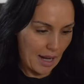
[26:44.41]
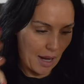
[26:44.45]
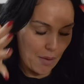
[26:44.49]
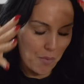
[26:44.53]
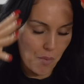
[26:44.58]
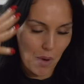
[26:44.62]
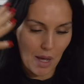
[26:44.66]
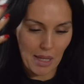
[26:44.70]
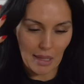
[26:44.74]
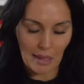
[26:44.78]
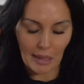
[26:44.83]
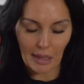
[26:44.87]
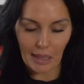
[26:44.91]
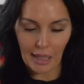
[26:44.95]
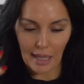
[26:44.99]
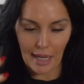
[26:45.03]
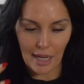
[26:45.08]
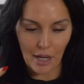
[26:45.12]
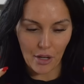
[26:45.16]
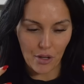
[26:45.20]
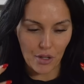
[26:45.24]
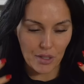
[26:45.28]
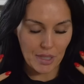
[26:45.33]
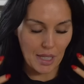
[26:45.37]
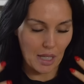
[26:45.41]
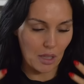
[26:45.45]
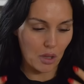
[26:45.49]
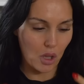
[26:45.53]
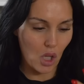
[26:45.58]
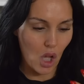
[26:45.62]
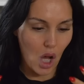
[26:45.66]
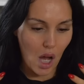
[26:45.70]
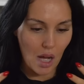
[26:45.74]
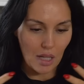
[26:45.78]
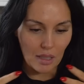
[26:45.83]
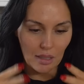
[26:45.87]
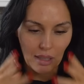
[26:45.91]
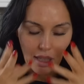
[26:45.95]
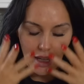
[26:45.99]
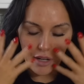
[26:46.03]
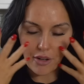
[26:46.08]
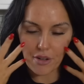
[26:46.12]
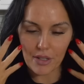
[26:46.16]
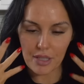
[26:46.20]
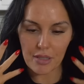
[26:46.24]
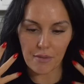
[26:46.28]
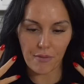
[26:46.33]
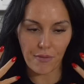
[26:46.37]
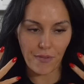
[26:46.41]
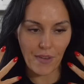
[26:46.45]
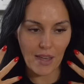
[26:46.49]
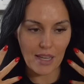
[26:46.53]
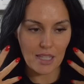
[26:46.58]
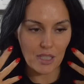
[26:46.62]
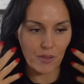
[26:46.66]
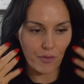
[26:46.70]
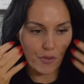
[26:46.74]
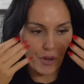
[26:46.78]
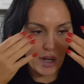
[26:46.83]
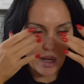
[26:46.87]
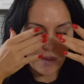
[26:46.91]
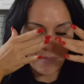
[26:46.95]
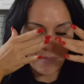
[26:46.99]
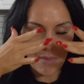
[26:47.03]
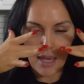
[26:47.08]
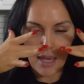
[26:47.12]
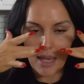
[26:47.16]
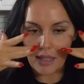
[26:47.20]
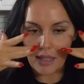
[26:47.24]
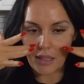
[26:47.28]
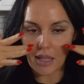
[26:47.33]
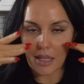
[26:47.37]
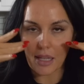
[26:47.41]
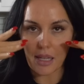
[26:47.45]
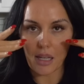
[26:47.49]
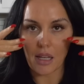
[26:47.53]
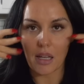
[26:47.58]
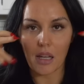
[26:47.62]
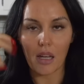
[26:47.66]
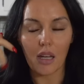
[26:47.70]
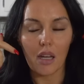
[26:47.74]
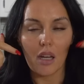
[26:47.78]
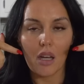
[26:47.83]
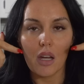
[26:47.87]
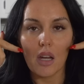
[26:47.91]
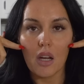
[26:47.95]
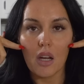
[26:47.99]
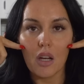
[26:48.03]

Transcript: I want layers, like long layers, some face framing, like a